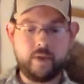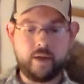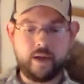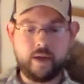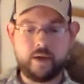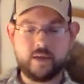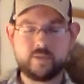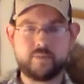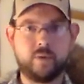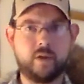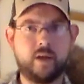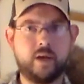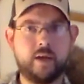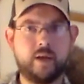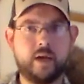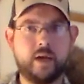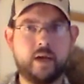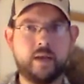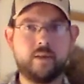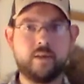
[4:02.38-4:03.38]
then it's probably
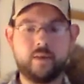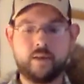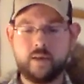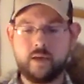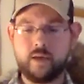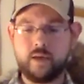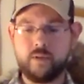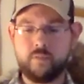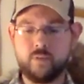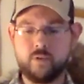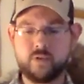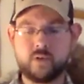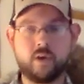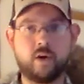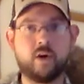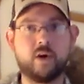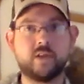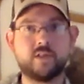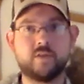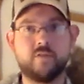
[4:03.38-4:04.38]
not the most
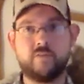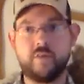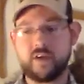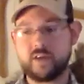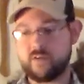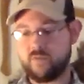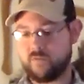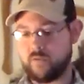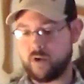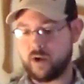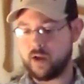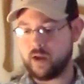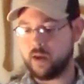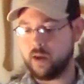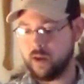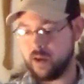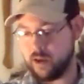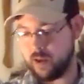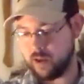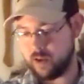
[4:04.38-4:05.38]
cost-effective way
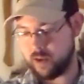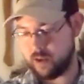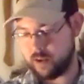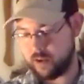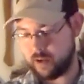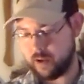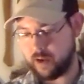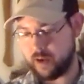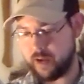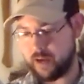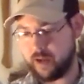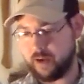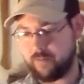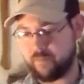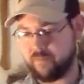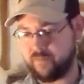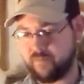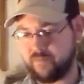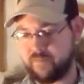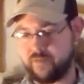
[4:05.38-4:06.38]

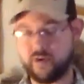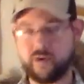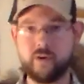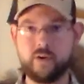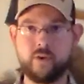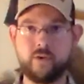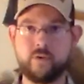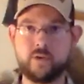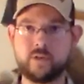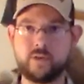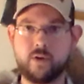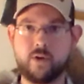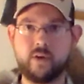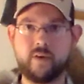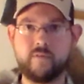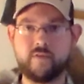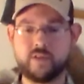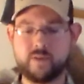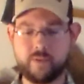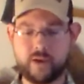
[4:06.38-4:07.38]
for you to do it. So I'll
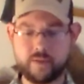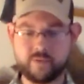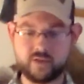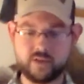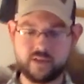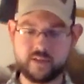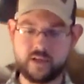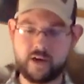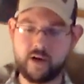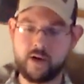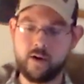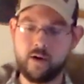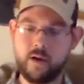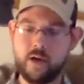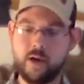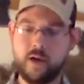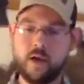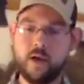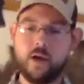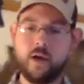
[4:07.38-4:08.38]
give you some options there.
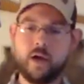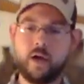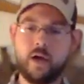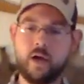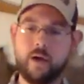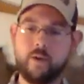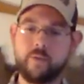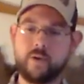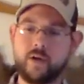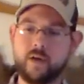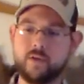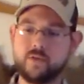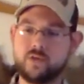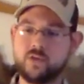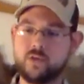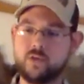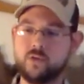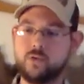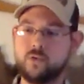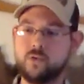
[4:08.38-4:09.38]
I'm going
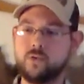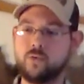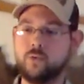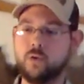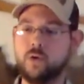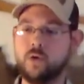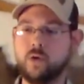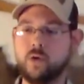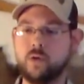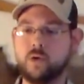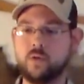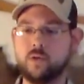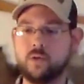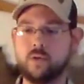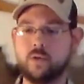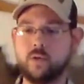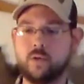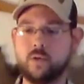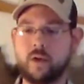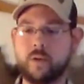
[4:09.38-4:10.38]
to
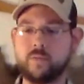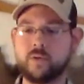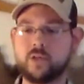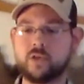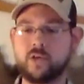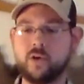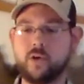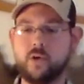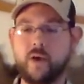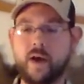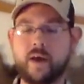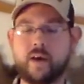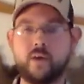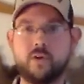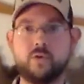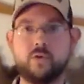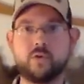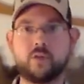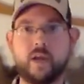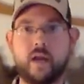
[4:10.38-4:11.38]
show you how to
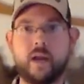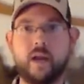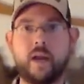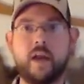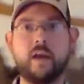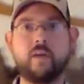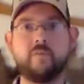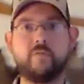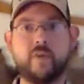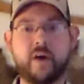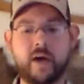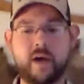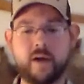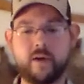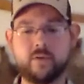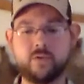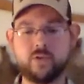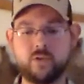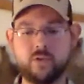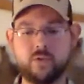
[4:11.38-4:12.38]
use a hand
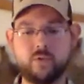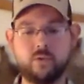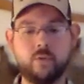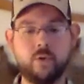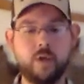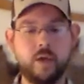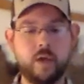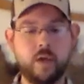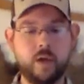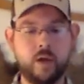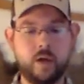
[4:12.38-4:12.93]
file to